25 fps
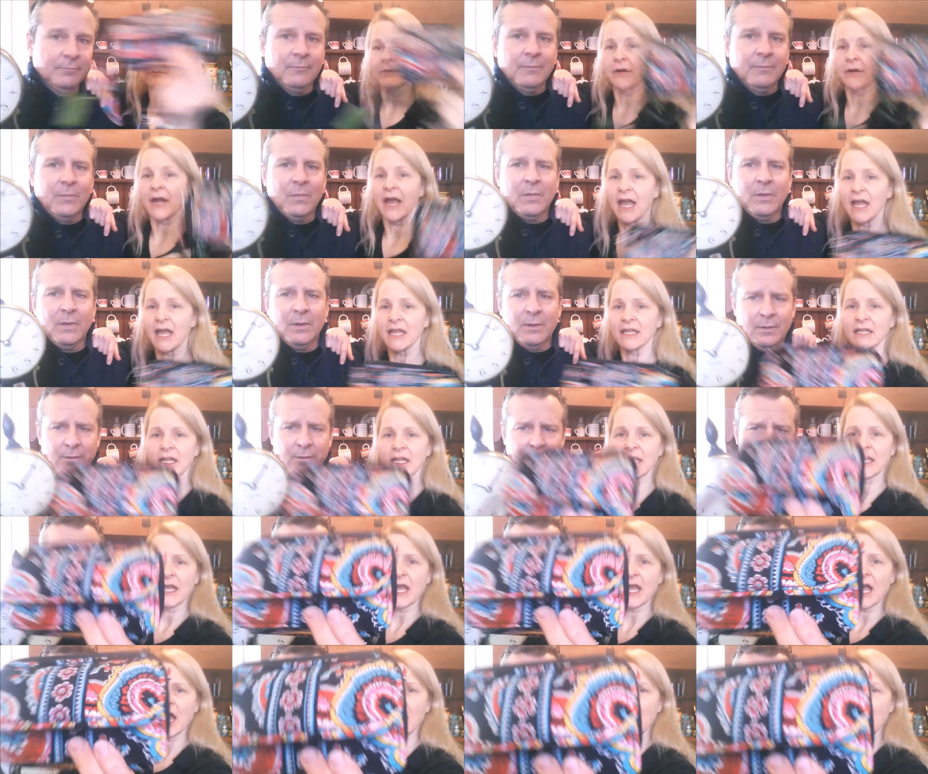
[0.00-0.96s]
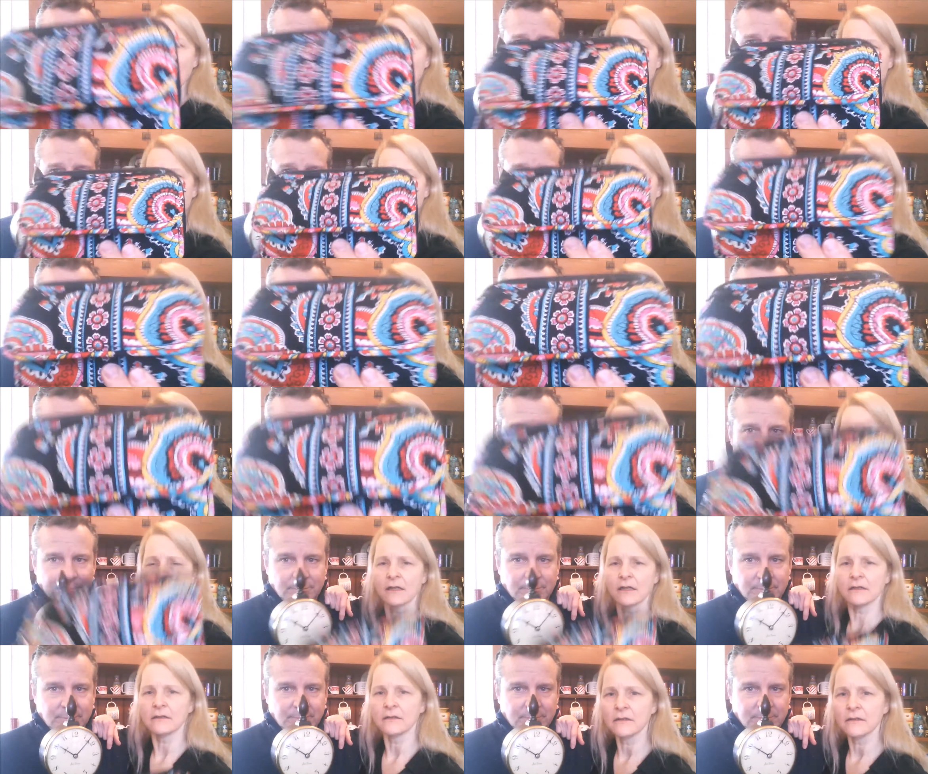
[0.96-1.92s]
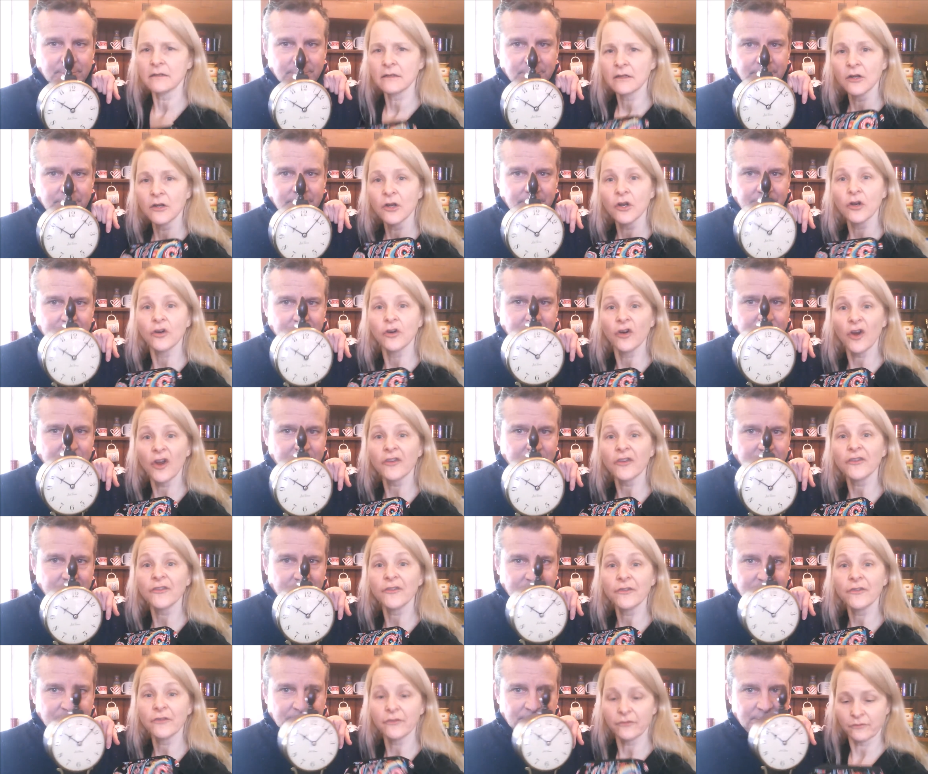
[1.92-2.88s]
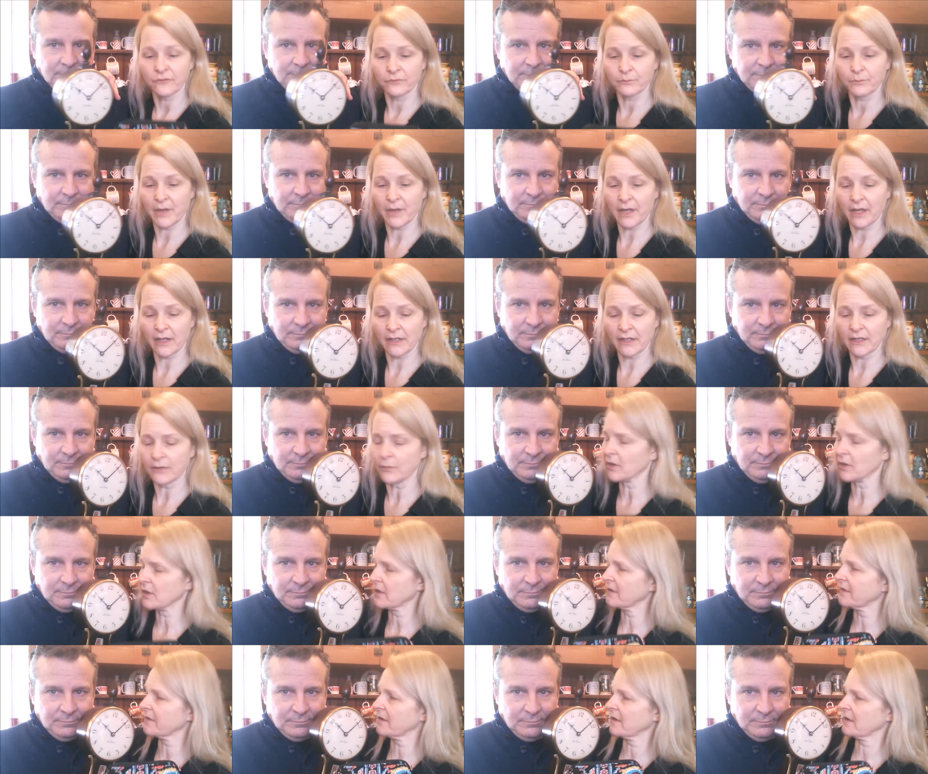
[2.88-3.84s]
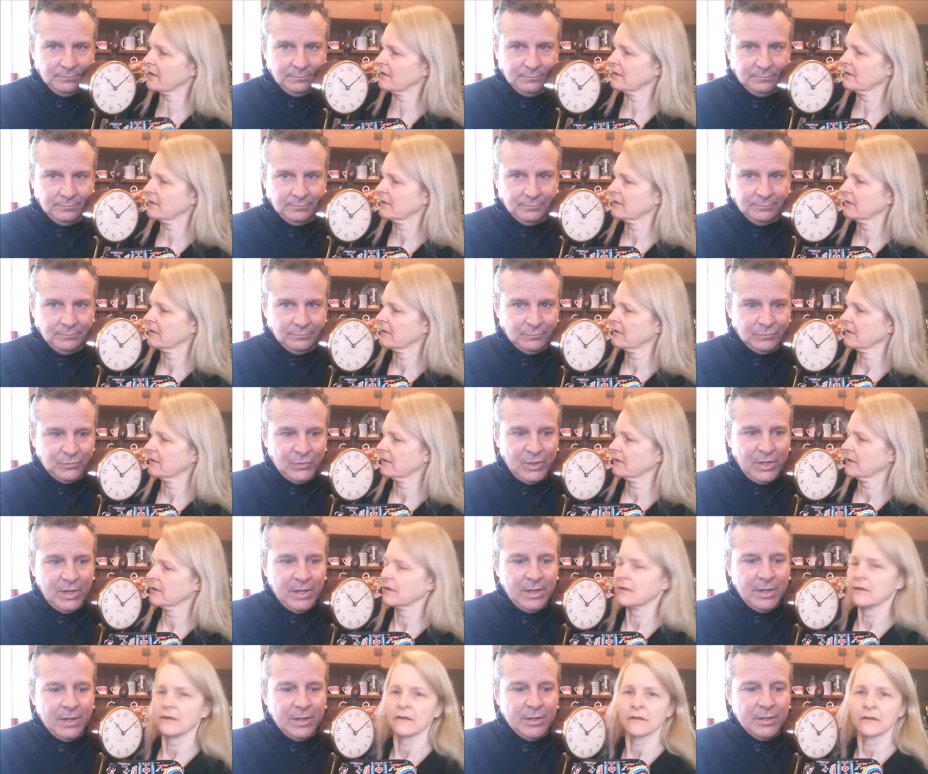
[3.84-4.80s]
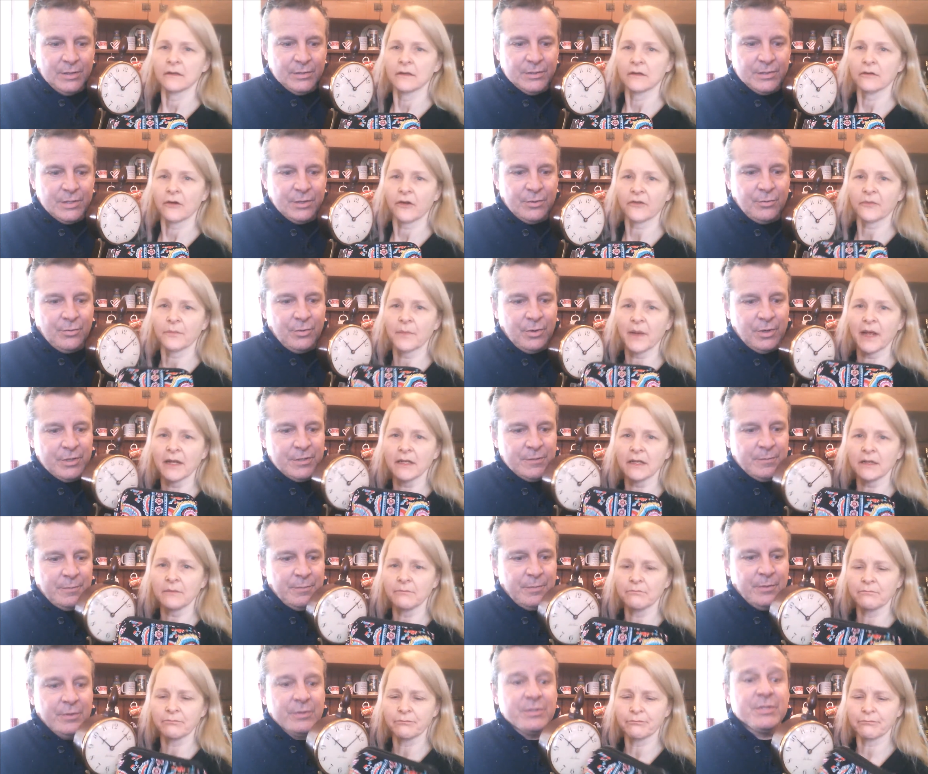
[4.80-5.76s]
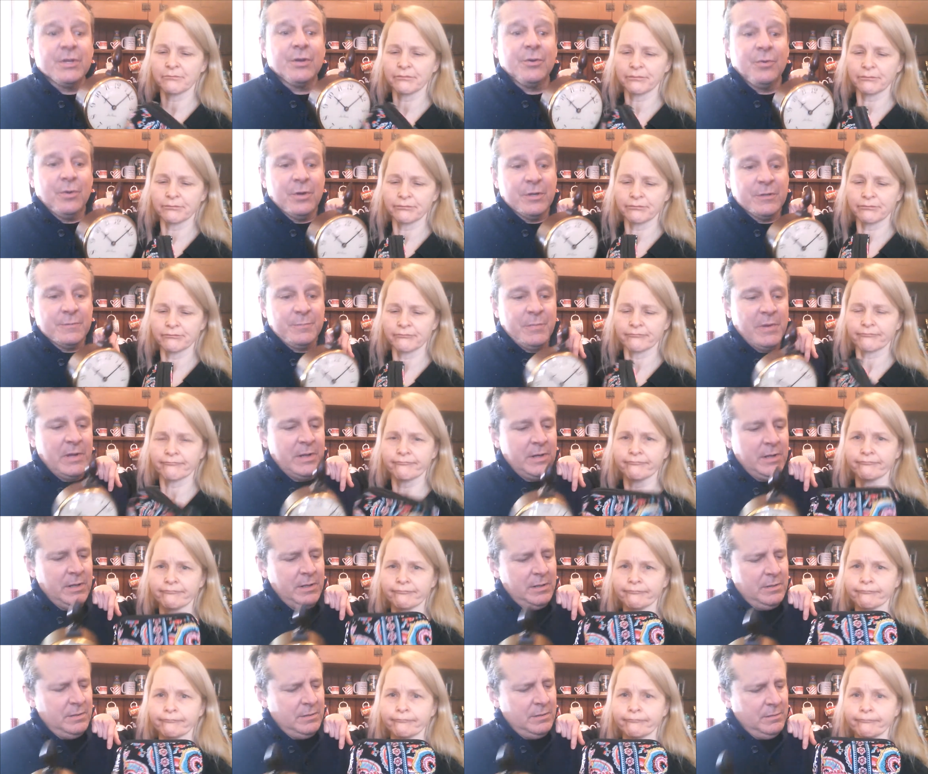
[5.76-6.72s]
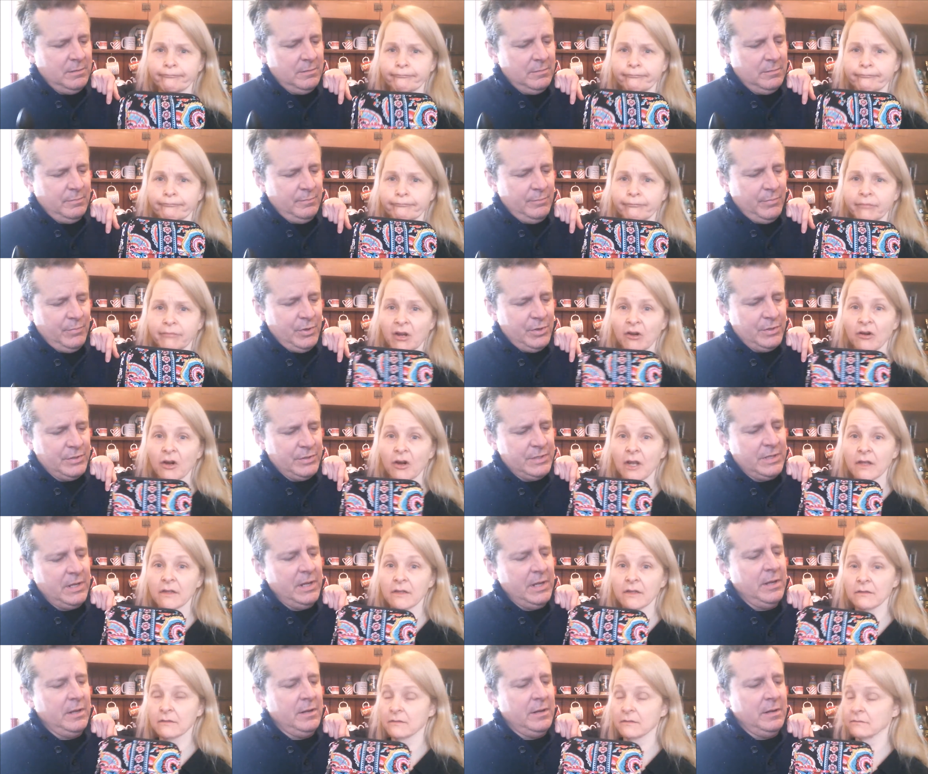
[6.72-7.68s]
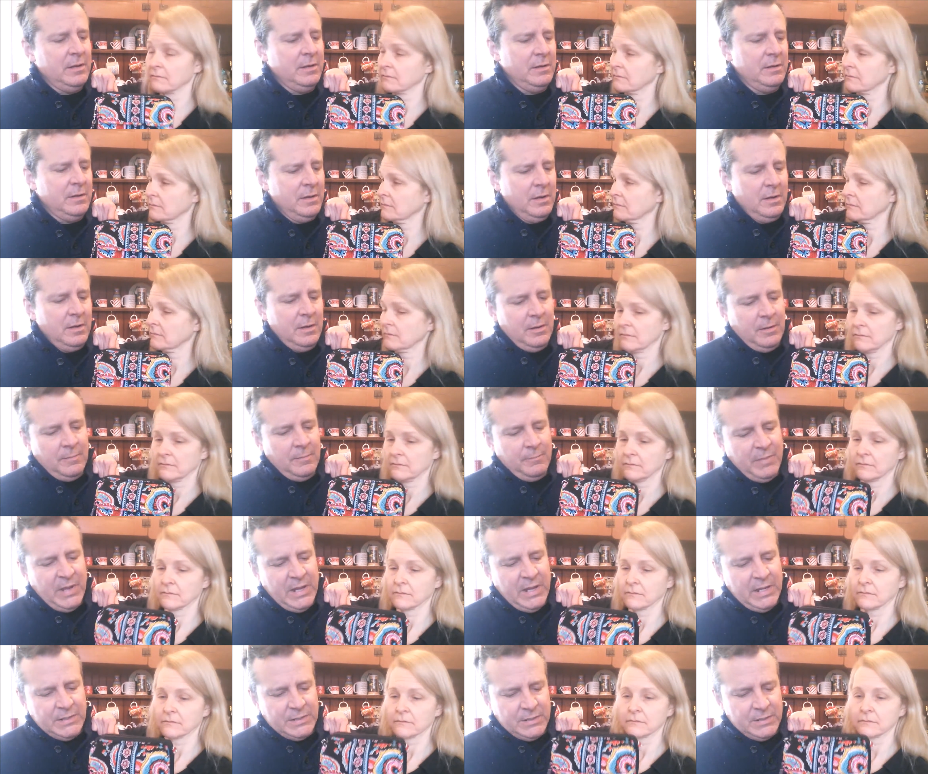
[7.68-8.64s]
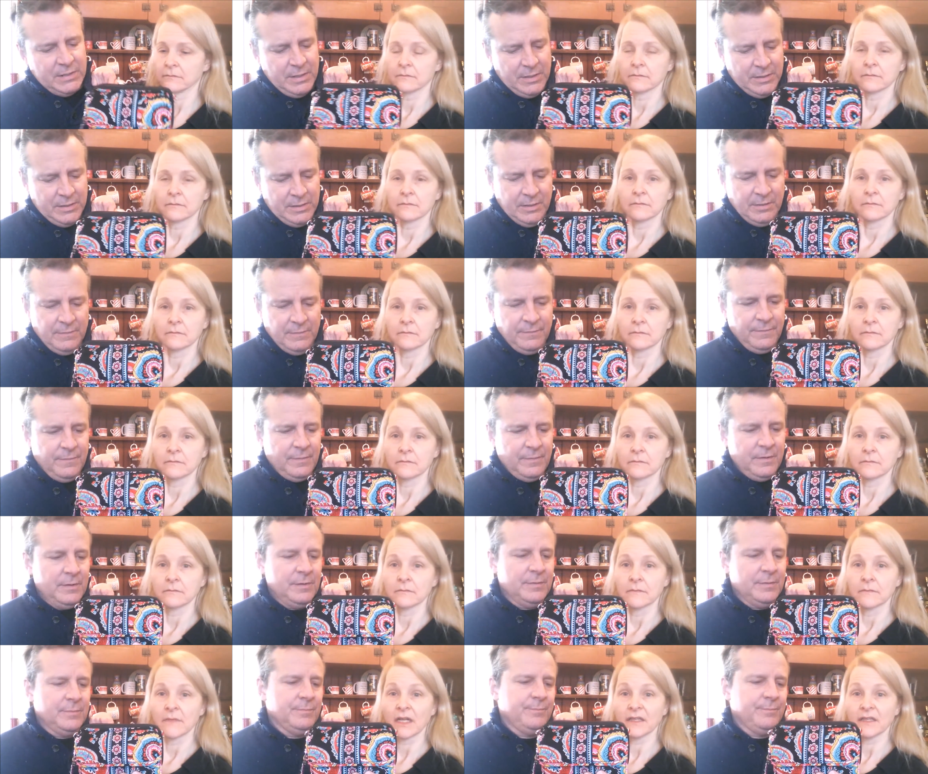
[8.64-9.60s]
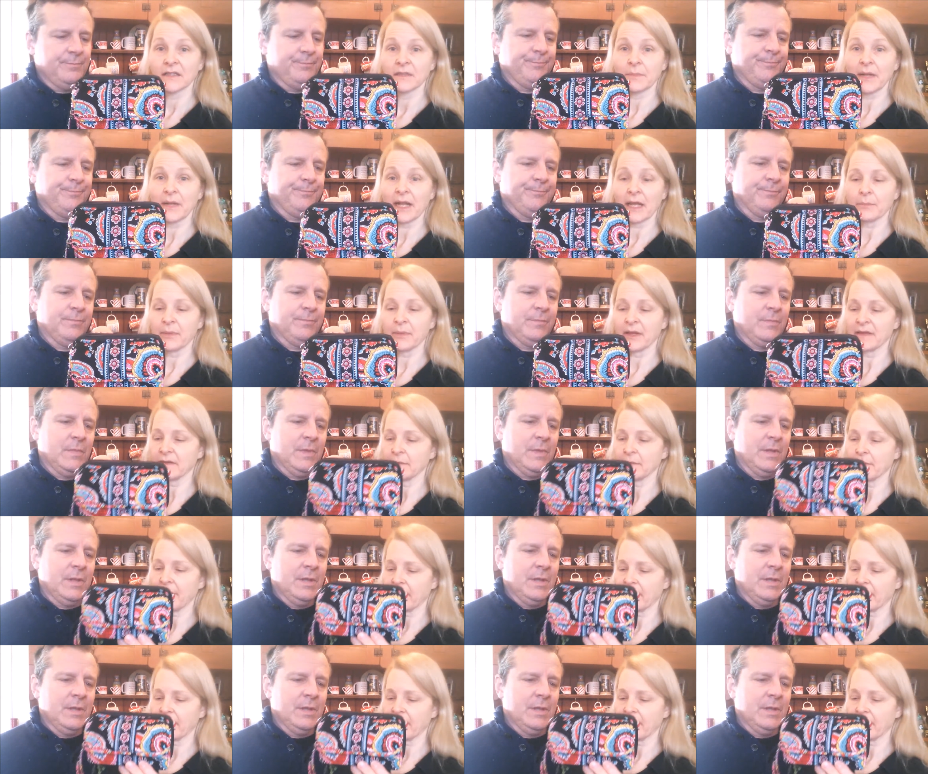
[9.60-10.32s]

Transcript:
Speaker 1: Bradley ah, ah, crossbody, what is it? Crossbody.
Speaker 2: It's a crossbody cross purse in paisley, I think. Um,
Speaker 1: it's a black paisley